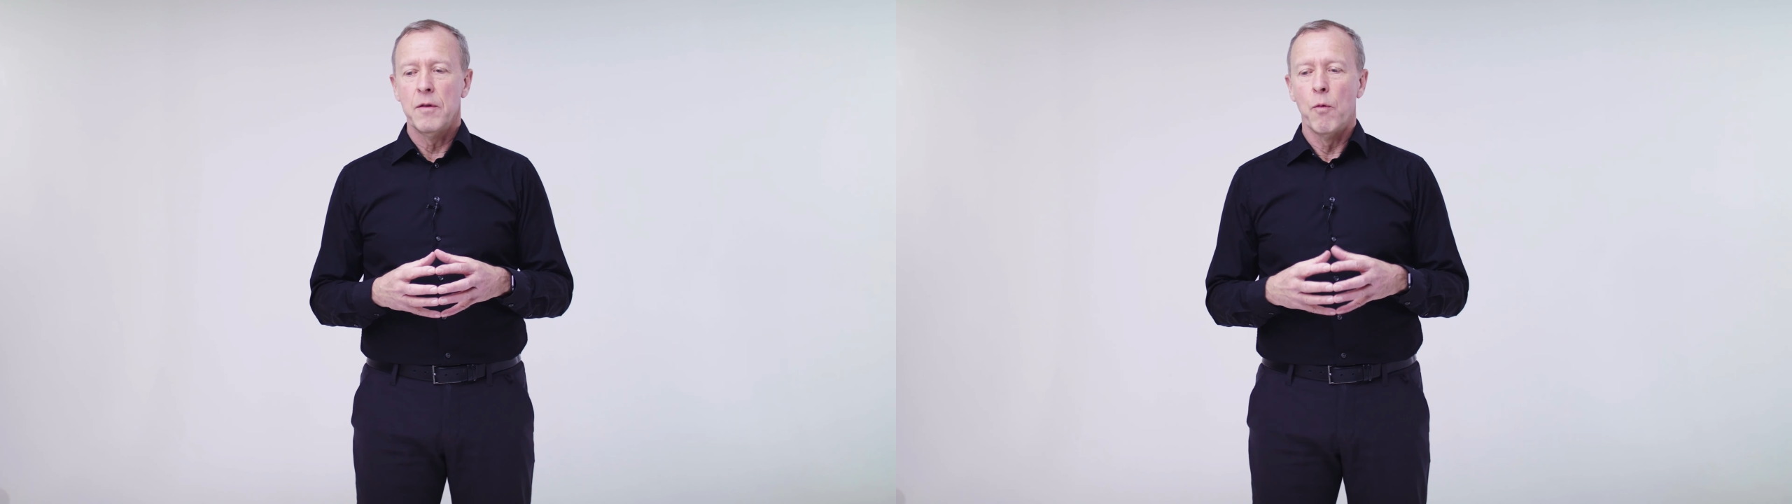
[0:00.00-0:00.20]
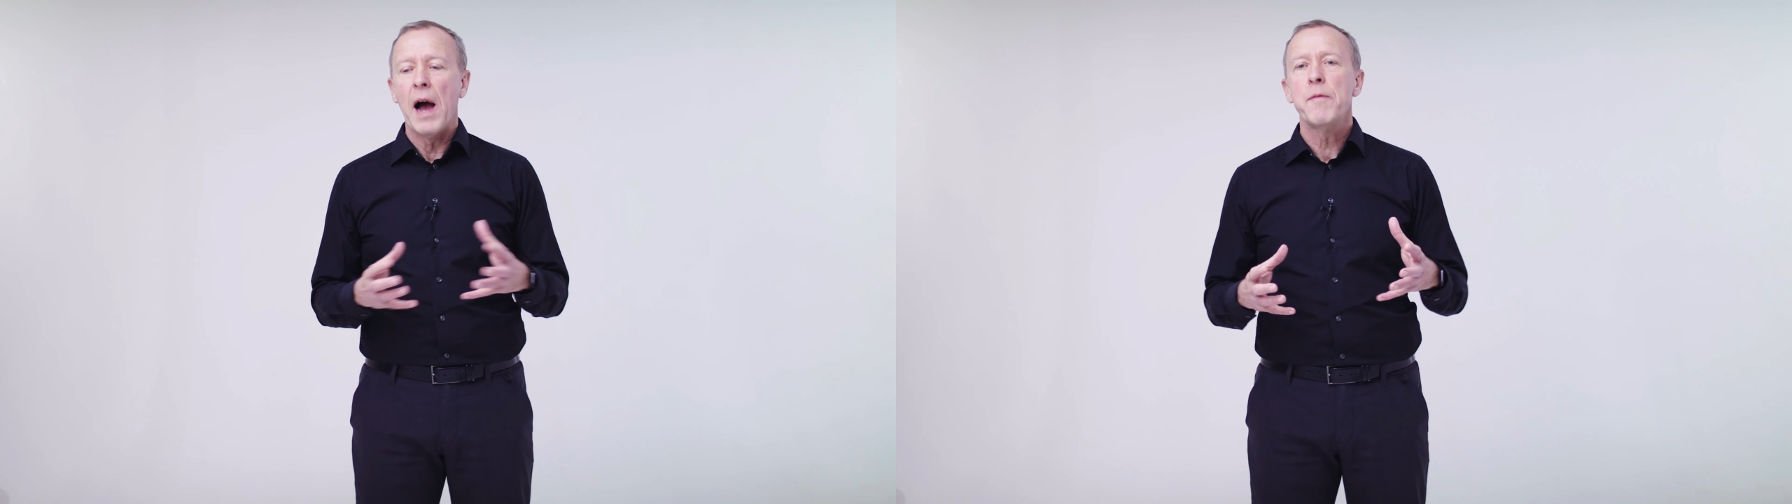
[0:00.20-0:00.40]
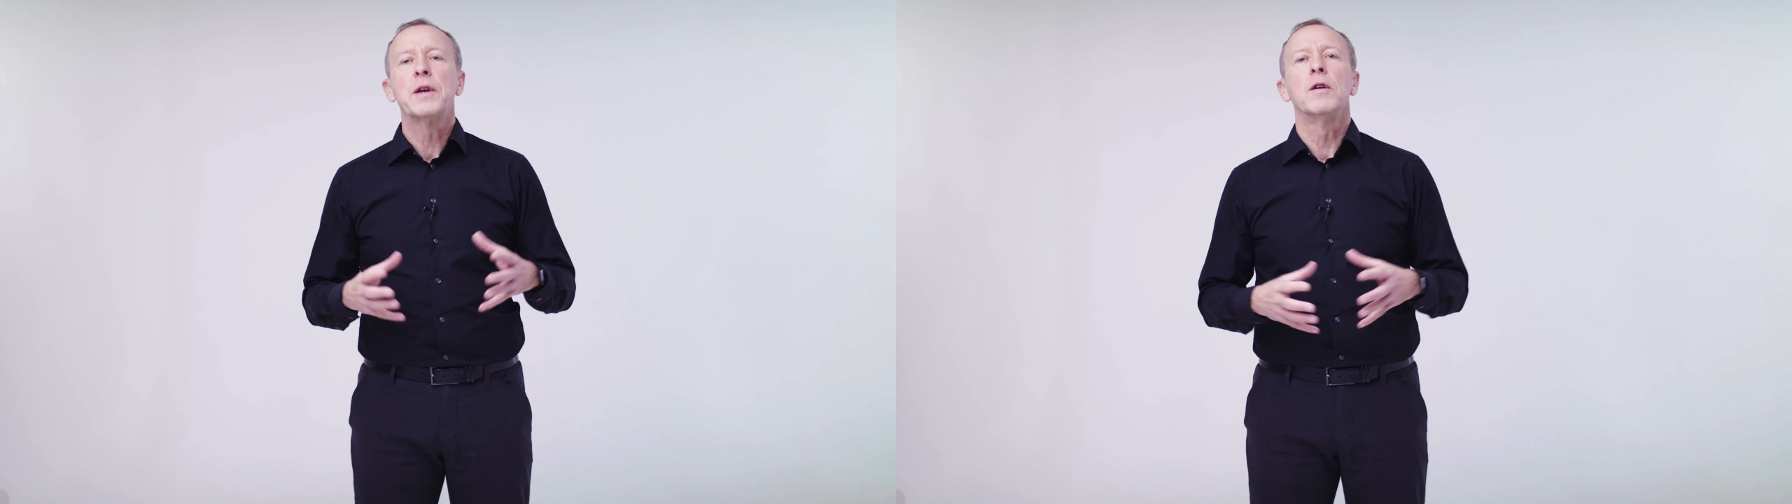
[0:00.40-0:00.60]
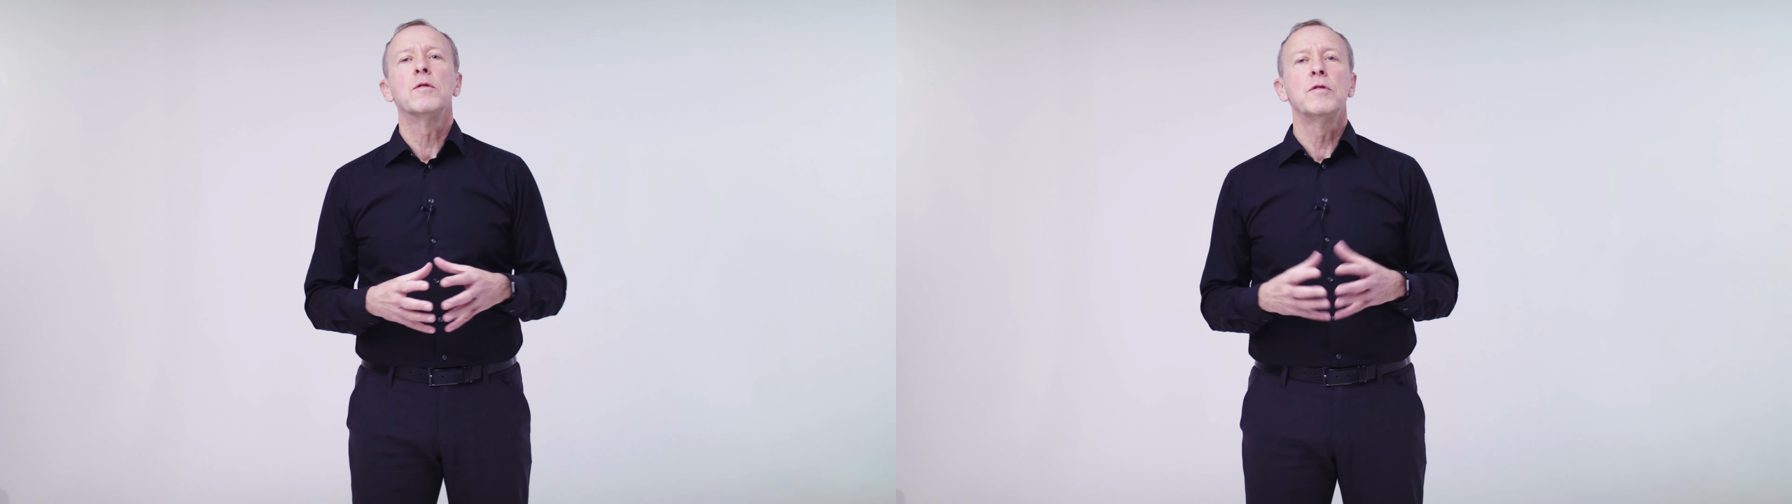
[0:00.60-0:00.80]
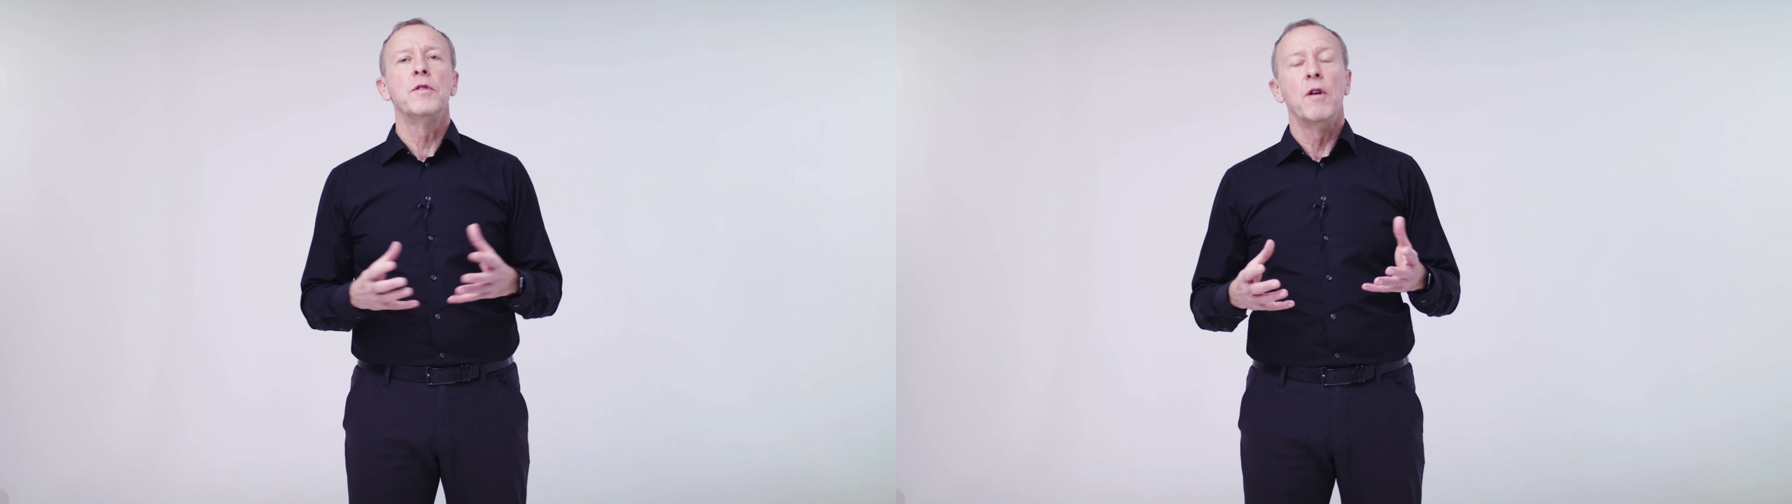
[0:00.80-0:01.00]
why we
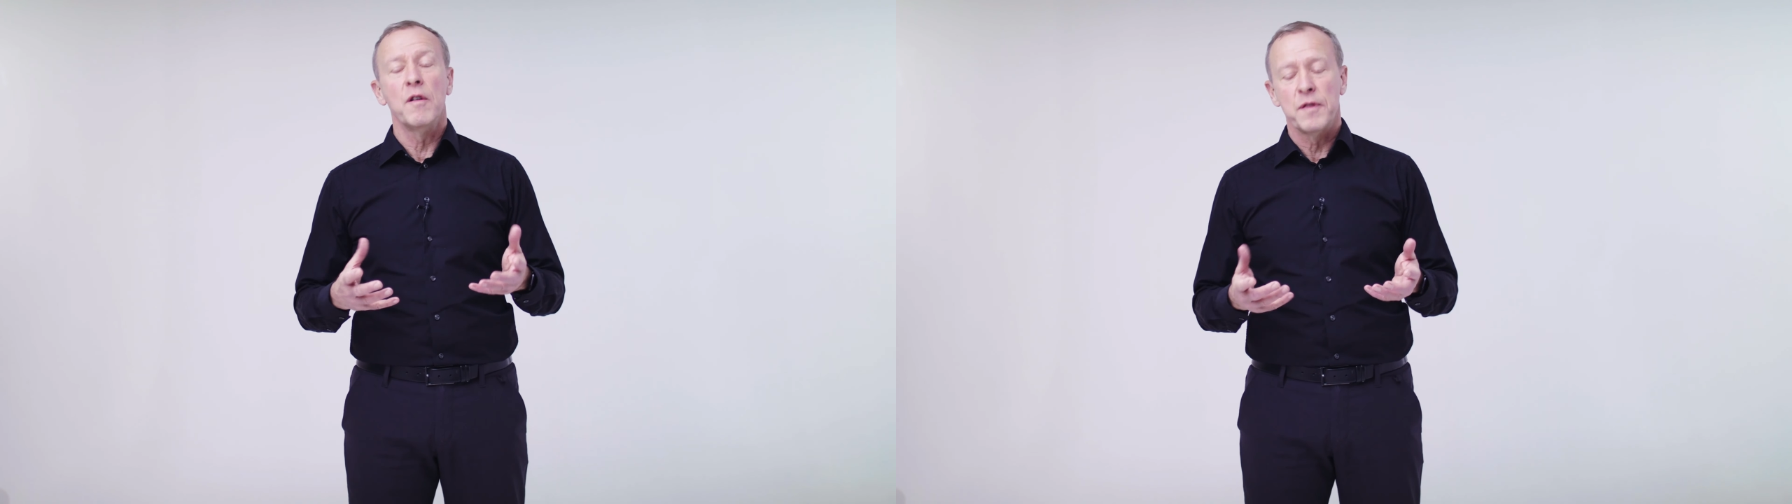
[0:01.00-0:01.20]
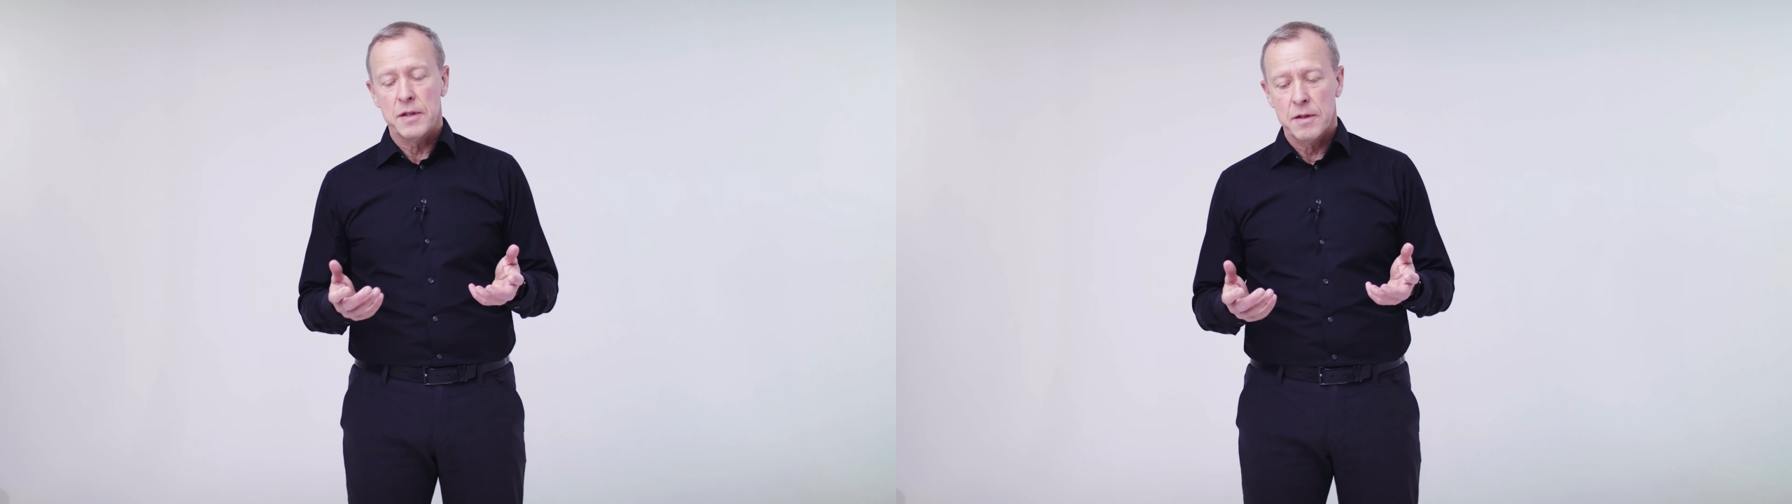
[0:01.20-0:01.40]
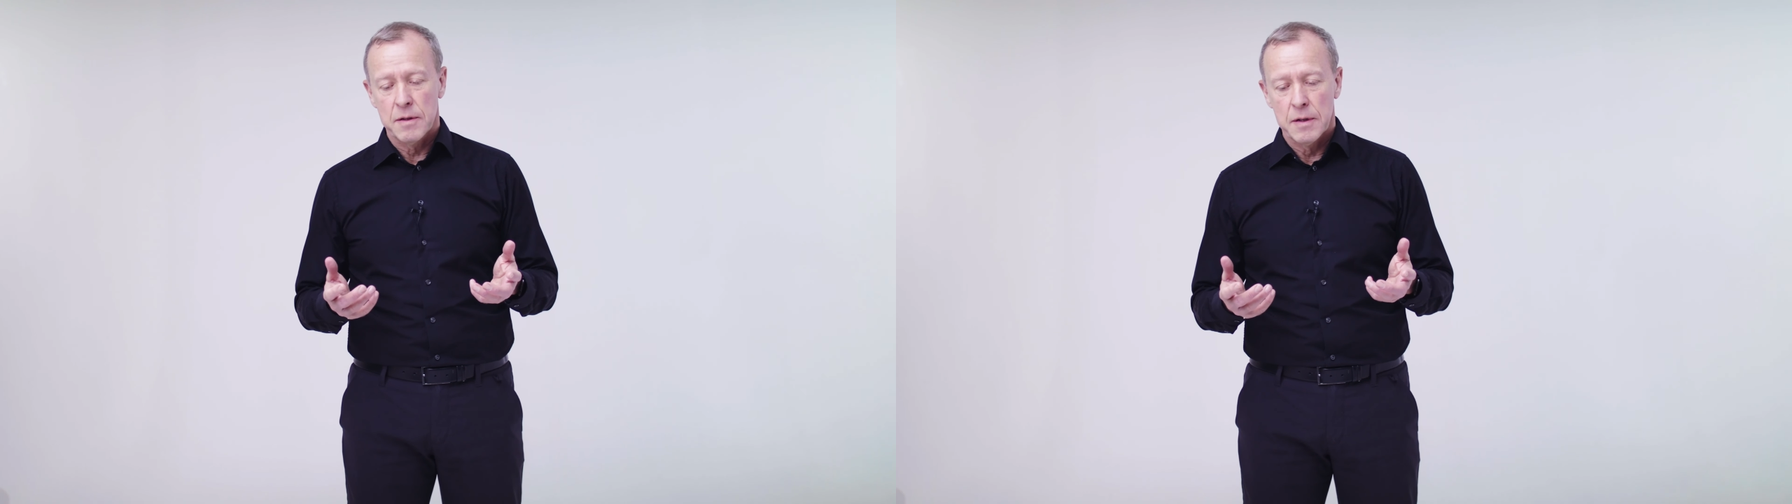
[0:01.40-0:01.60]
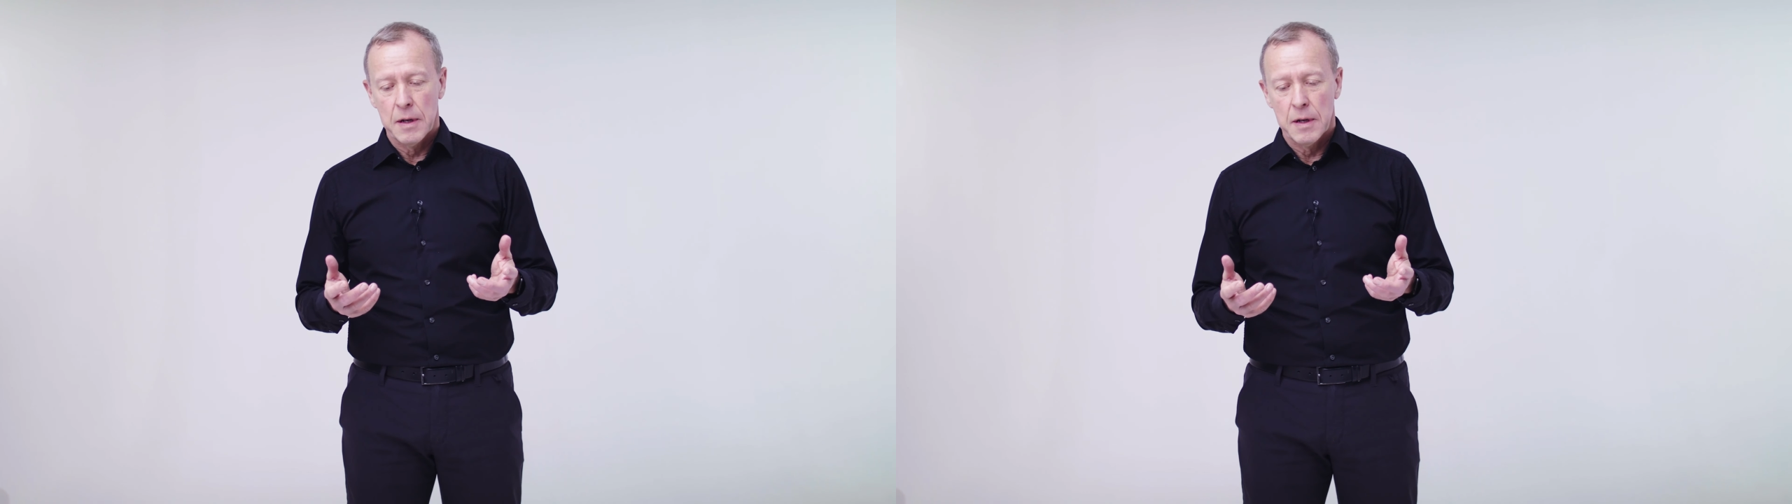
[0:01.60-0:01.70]
go to the office.